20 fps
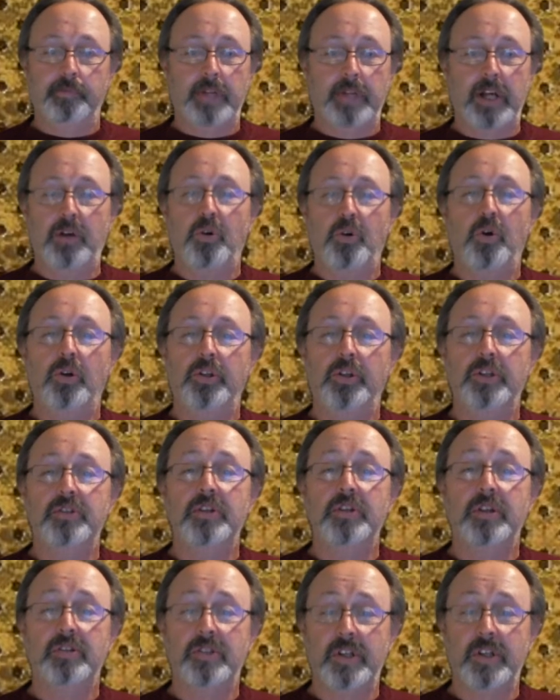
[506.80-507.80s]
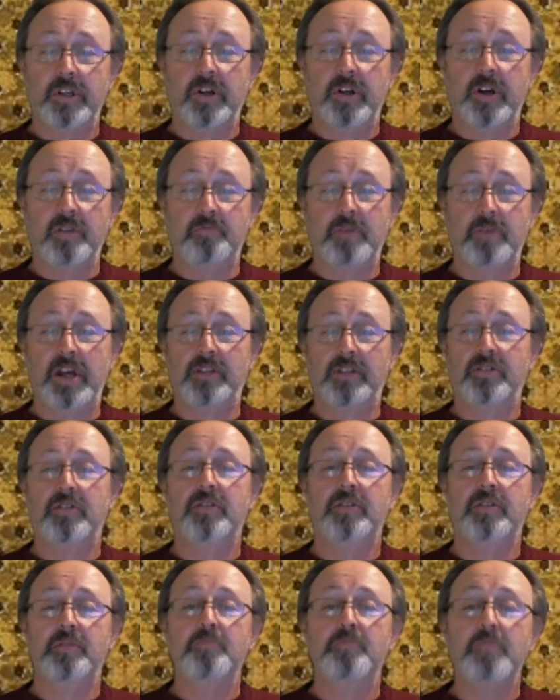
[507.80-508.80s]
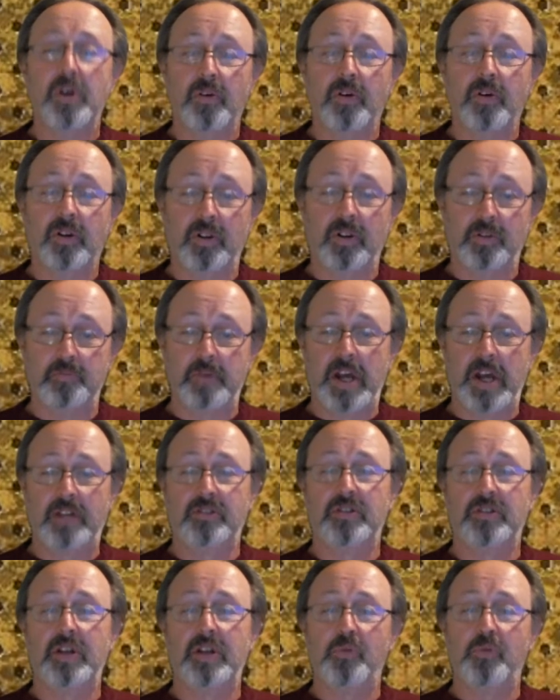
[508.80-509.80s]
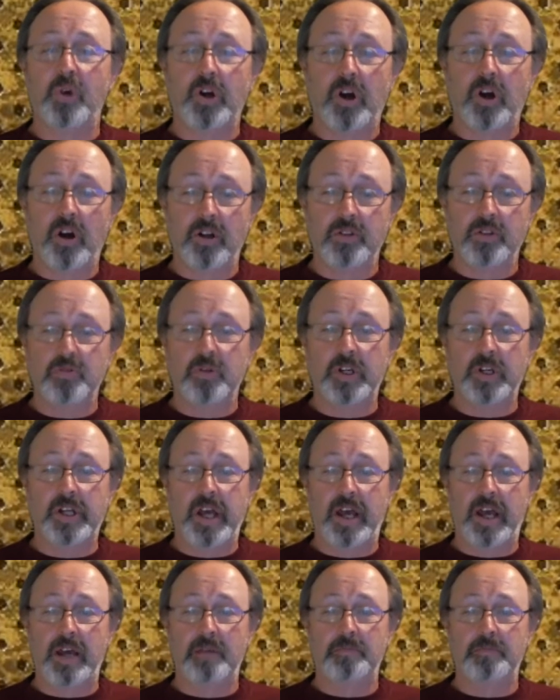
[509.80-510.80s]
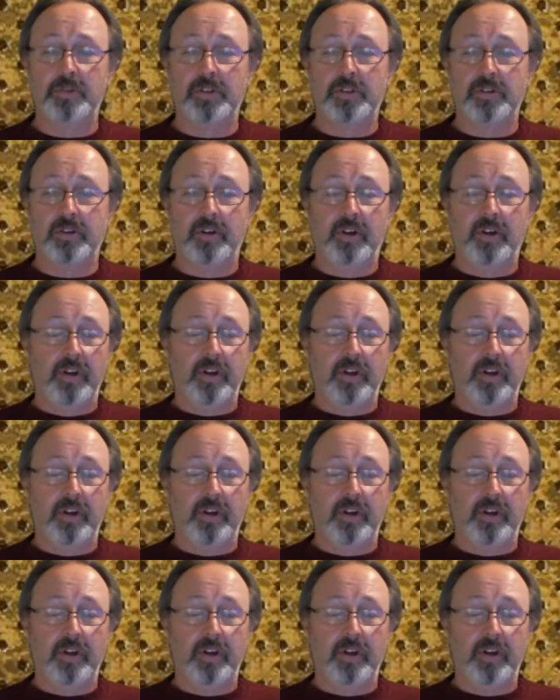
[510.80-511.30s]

they called the 69 Mets the Miracle Mets. They won 100 games.